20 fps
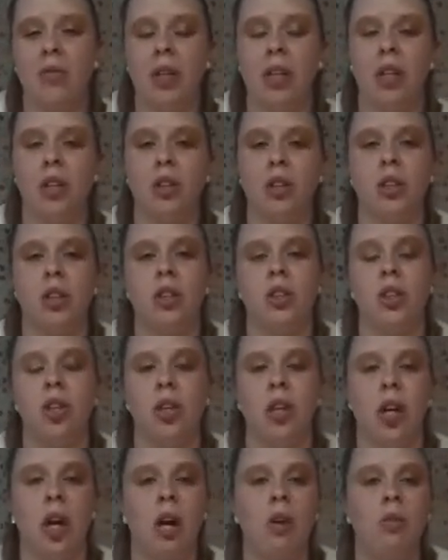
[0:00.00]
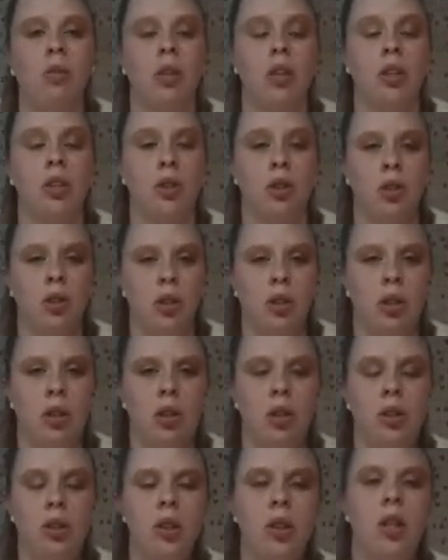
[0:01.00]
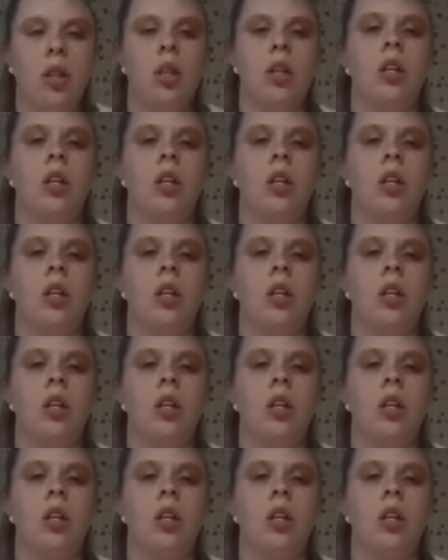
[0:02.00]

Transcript: years. I started out with the 2-year-olds,